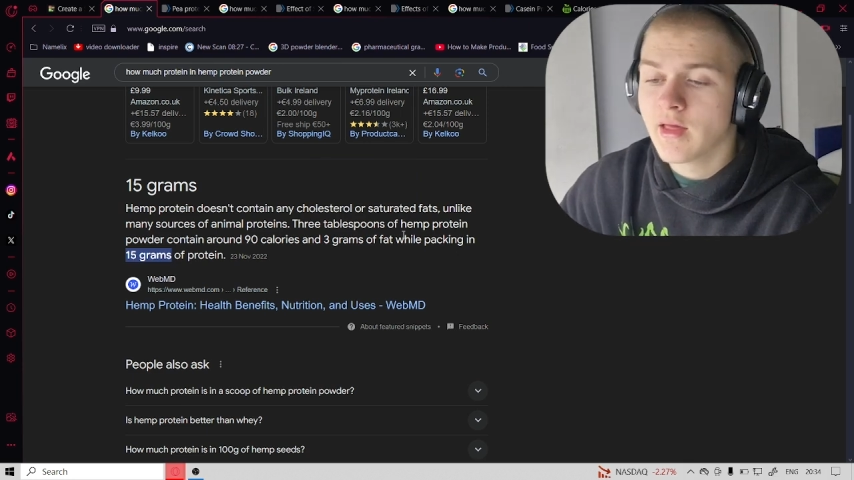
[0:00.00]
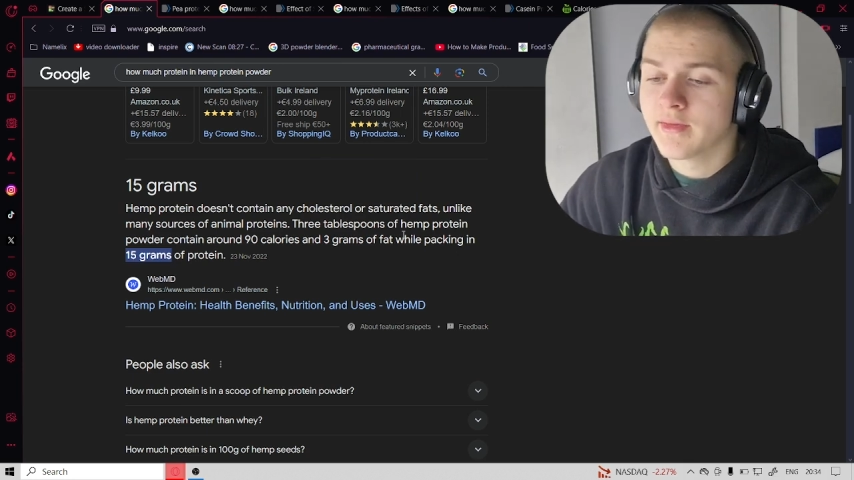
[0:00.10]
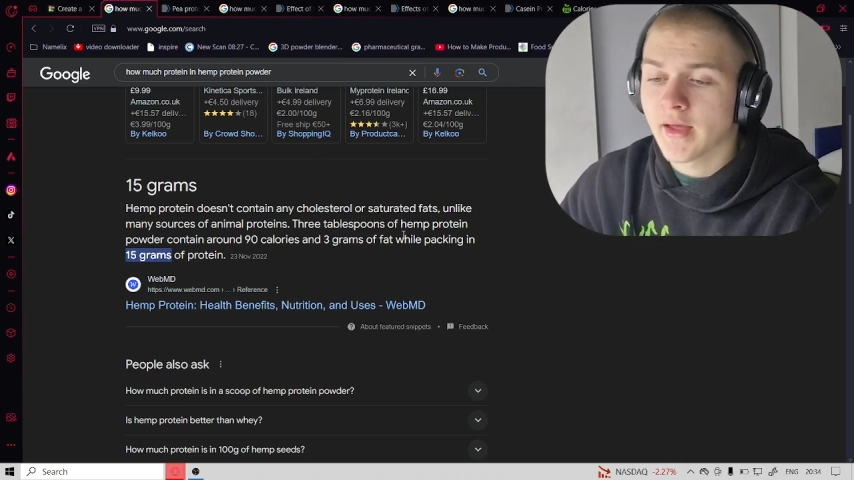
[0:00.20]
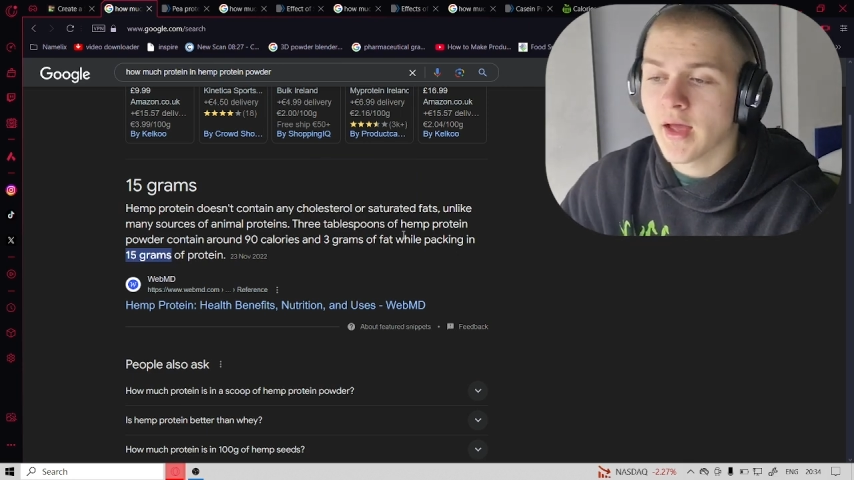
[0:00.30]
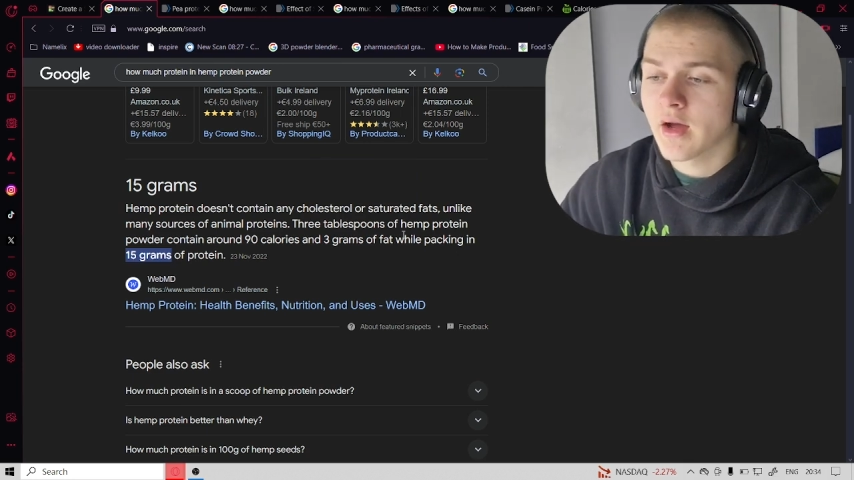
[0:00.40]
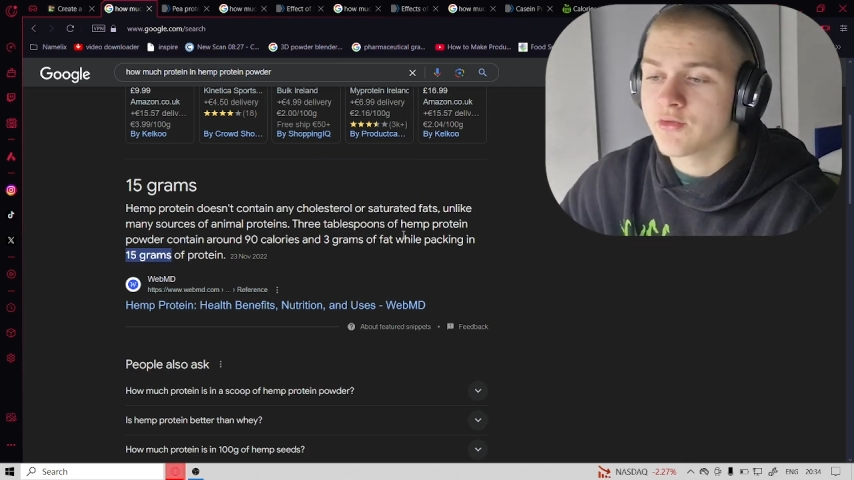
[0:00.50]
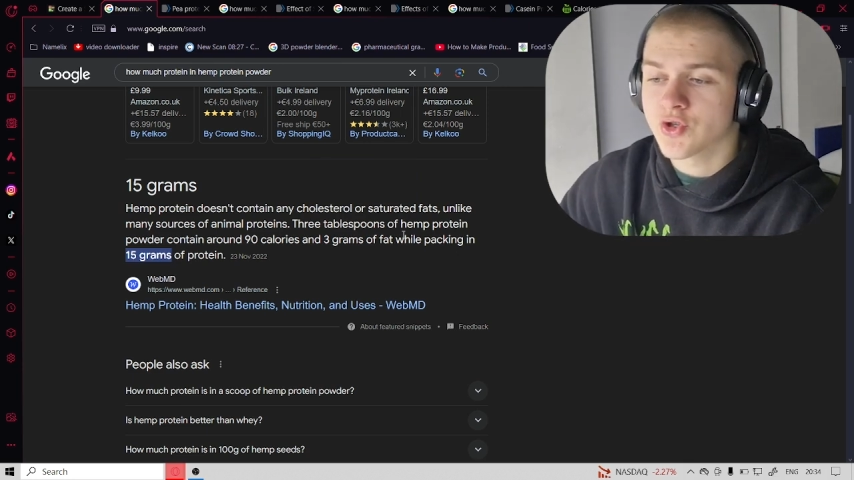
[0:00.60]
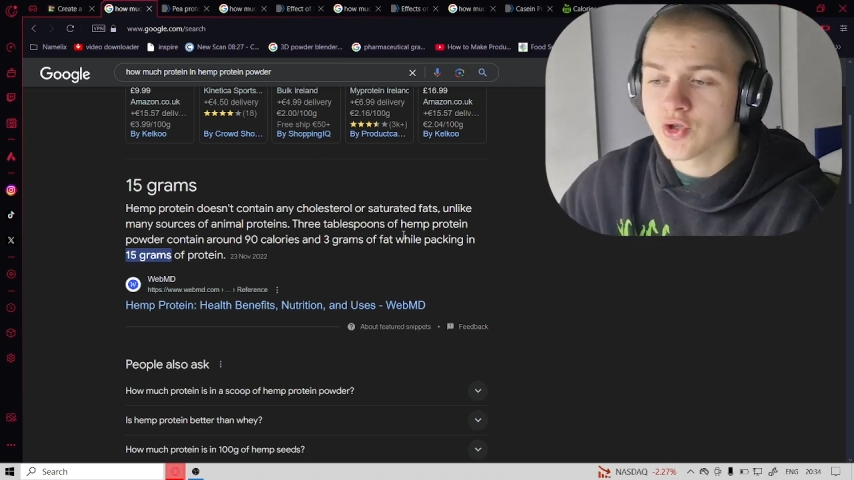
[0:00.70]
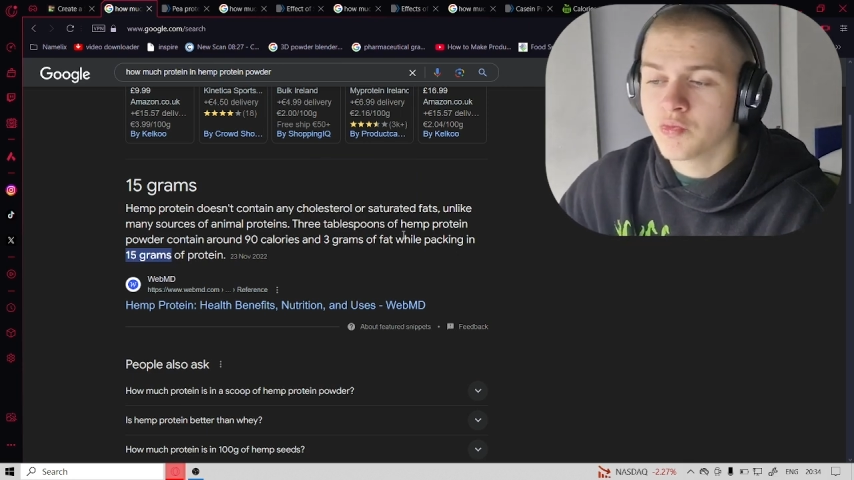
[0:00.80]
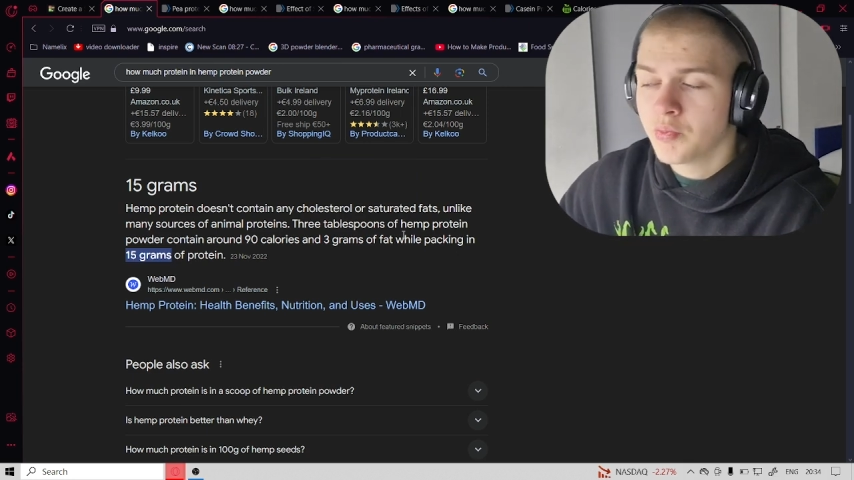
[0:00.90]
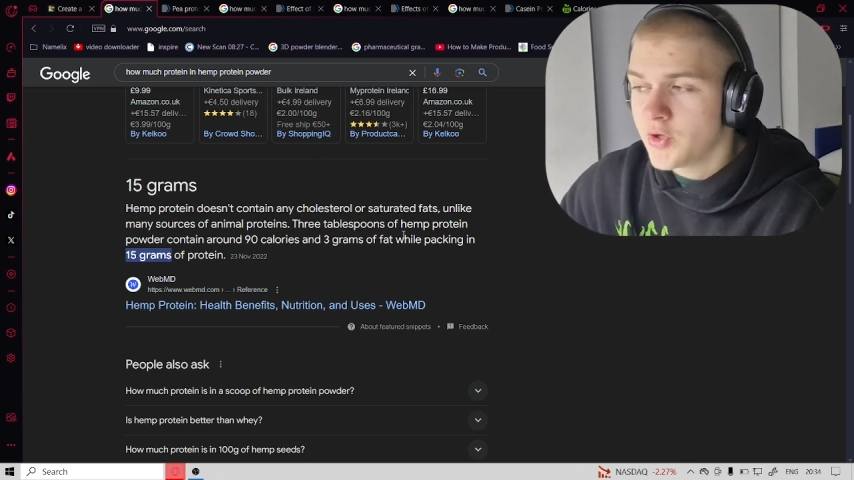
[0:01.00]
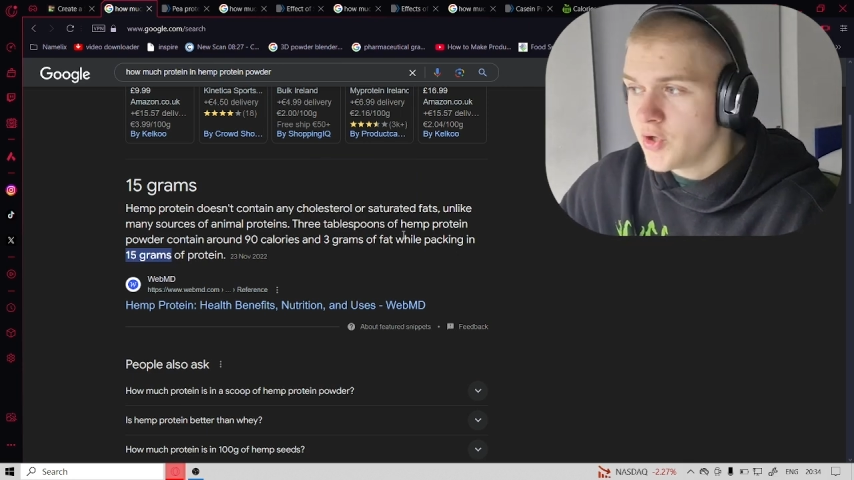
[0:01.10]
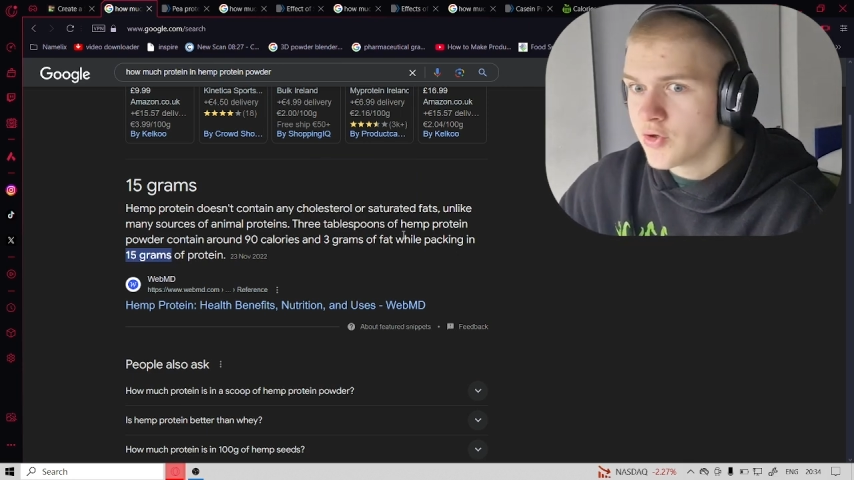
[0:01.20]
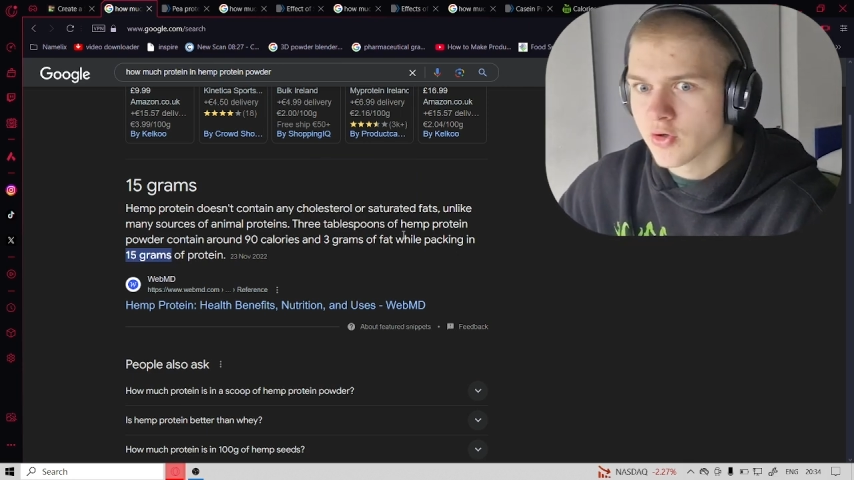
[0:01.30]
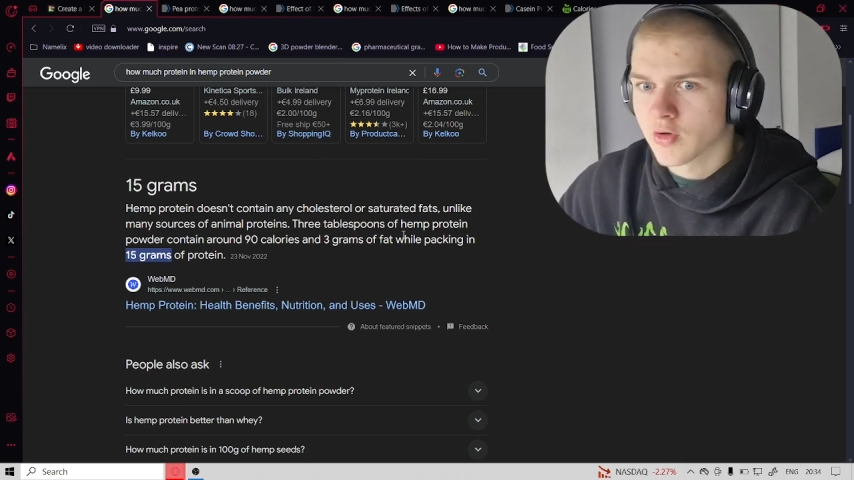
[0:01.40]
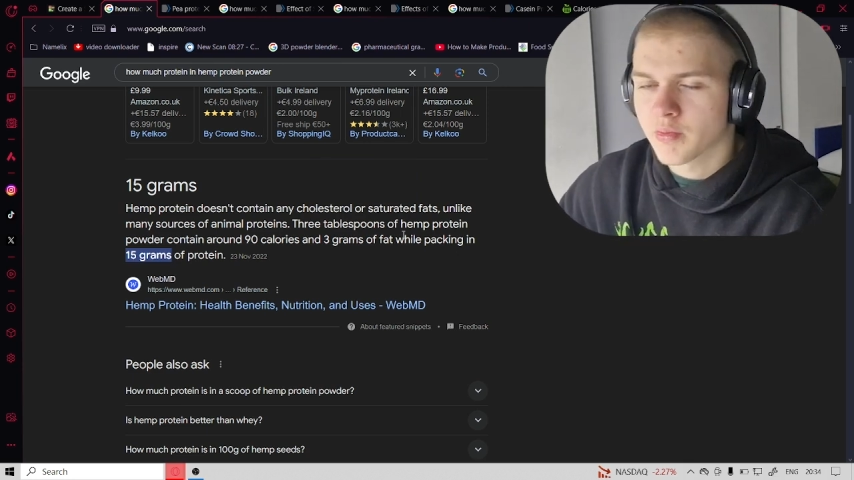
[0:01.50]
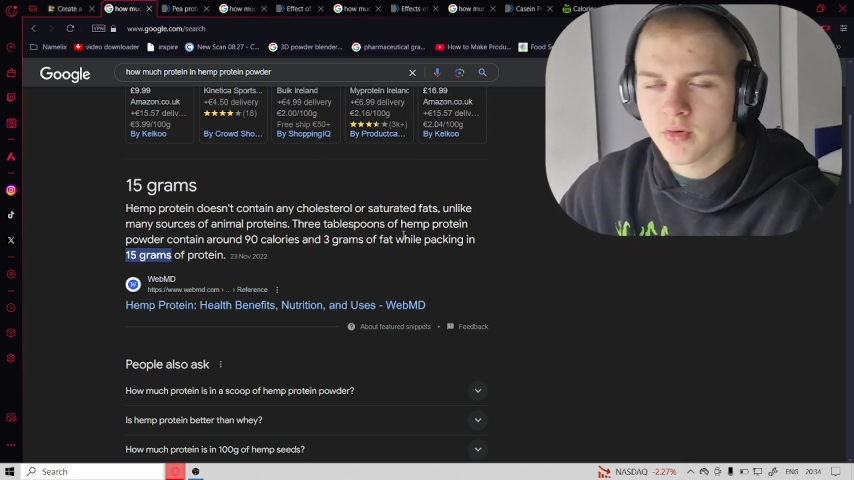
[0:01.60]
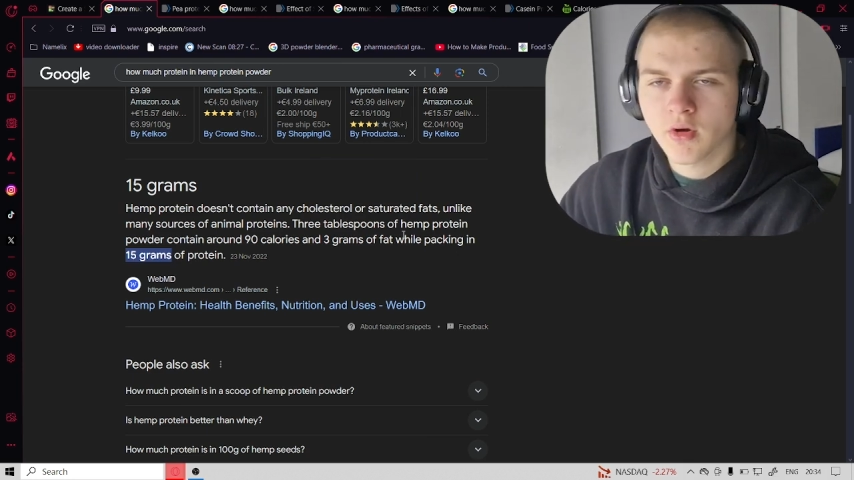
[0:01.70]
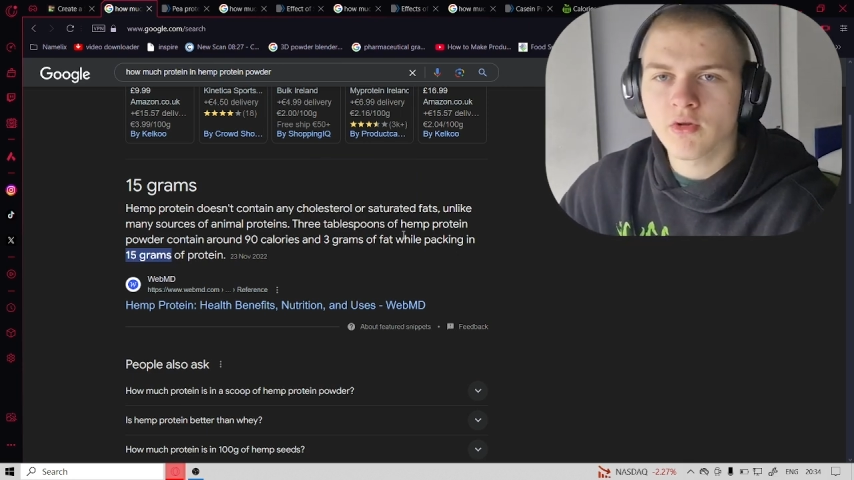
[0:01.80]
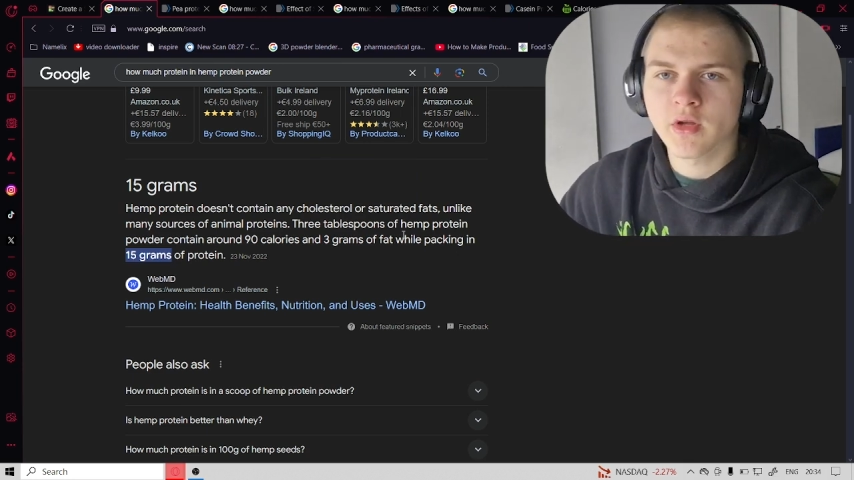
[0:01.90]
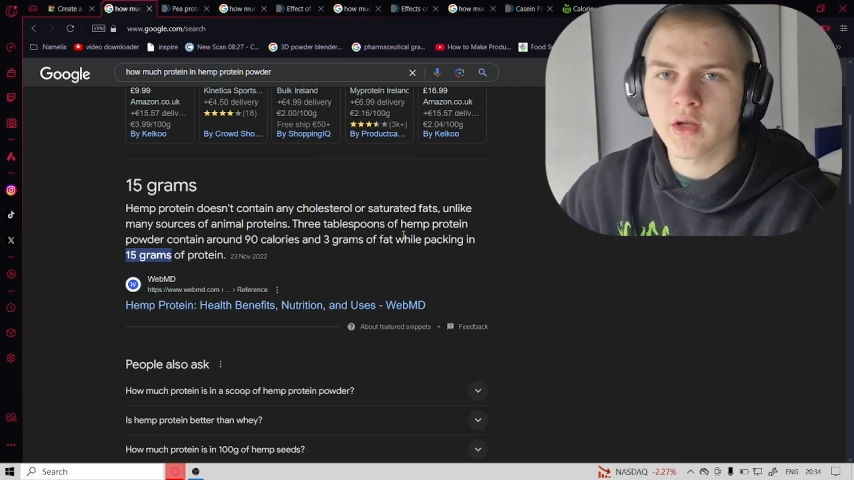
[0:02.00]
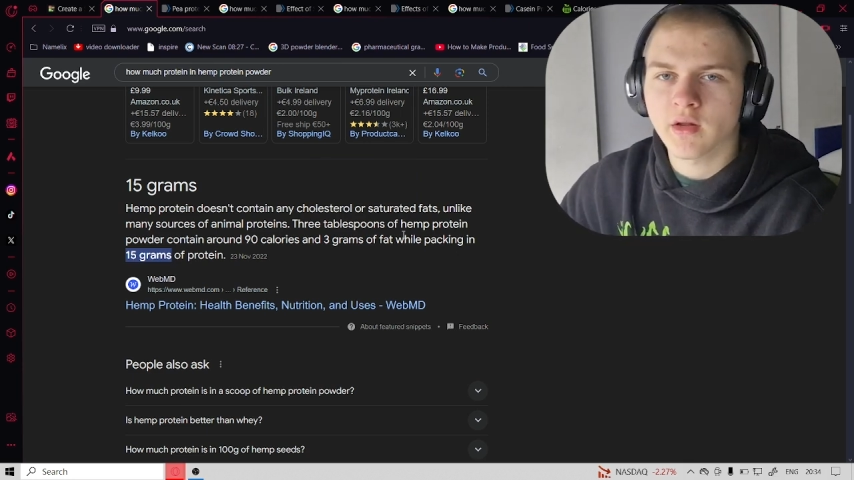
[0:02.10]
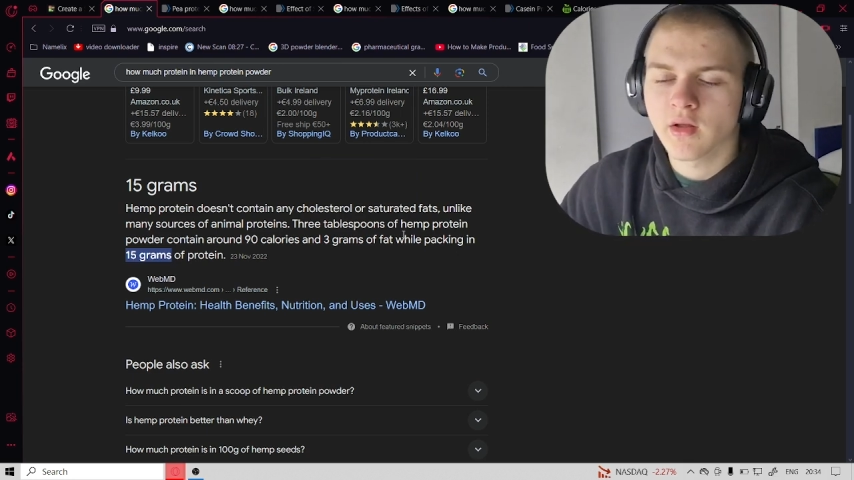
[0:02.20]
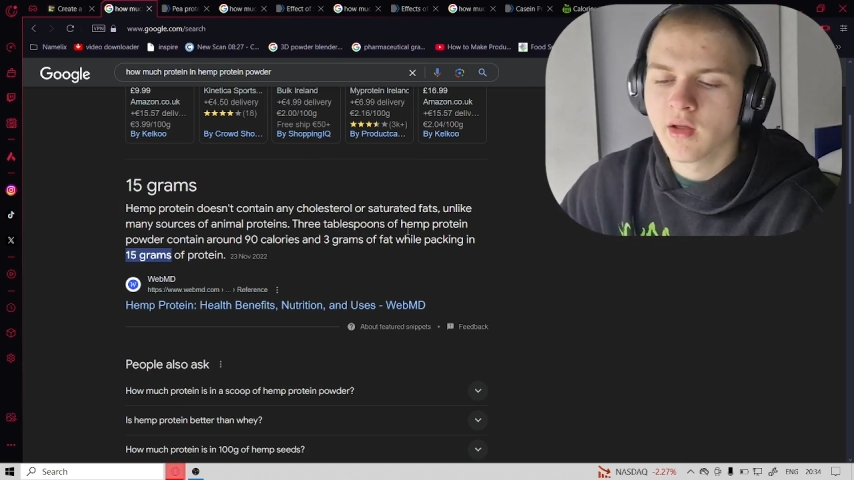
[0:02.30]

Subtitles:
they have just pure protein.